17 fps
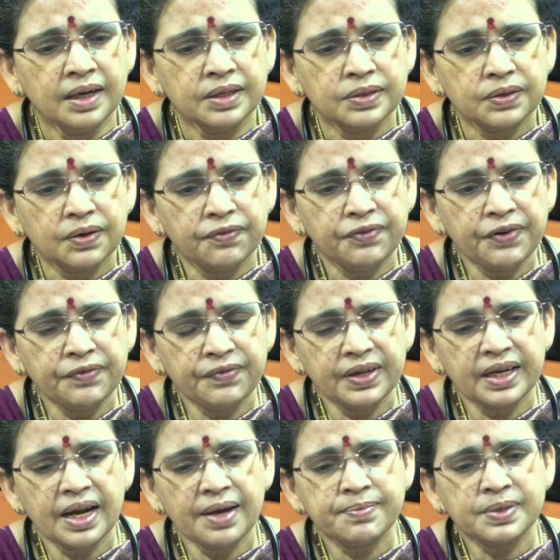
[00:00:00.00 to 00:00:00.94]
So 50
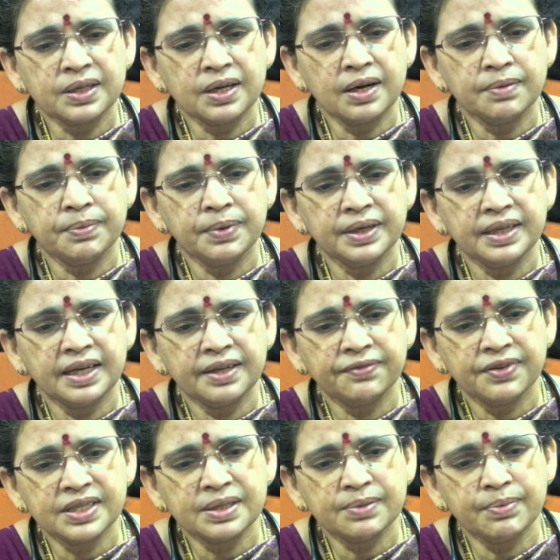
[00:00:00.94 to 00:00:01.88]
grams carbohydrate
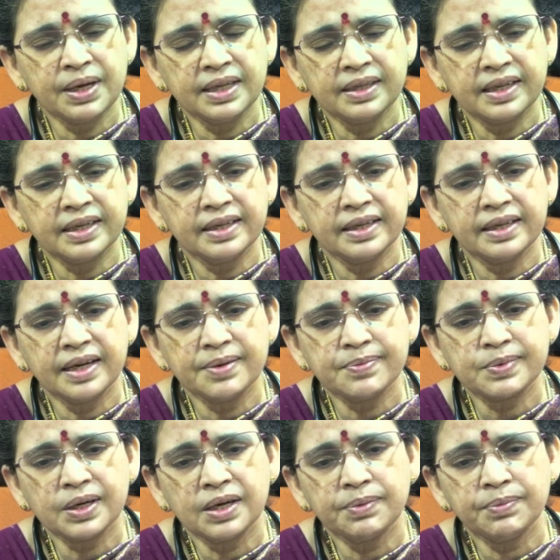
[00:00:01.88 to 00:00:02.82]
first meal, 30 grams
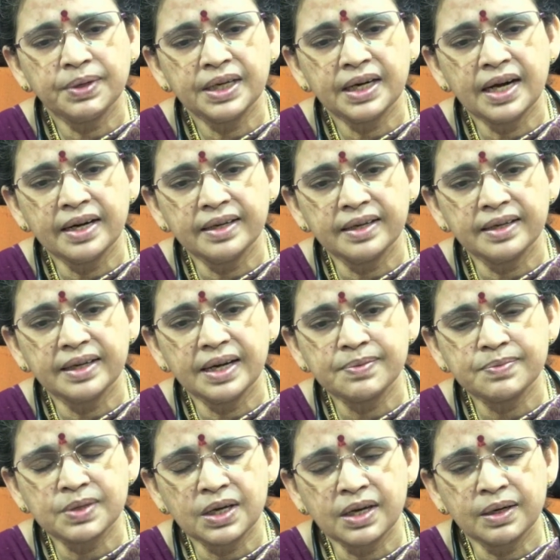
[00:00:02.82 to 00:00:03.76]
carbohydrate, 100
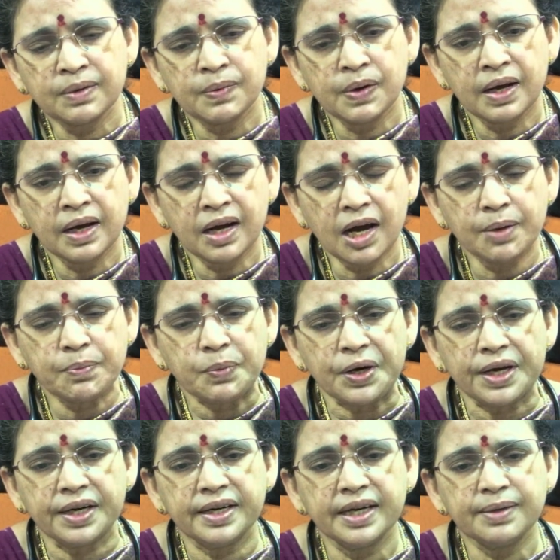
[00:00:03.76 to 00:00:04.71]
grams
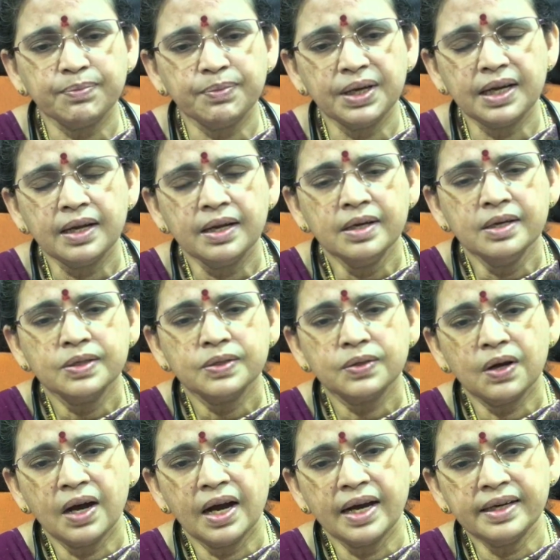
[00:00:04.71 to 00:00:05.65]
carbohydrate meal. So
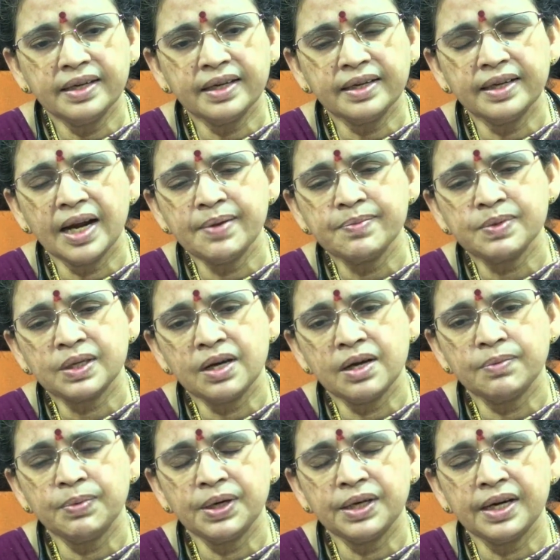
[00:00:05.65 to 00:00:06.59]
100 grams
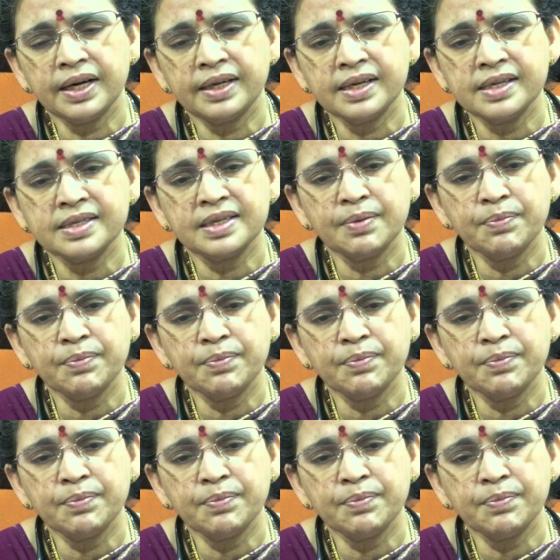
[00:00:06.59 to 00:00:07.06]
carbohydrate is the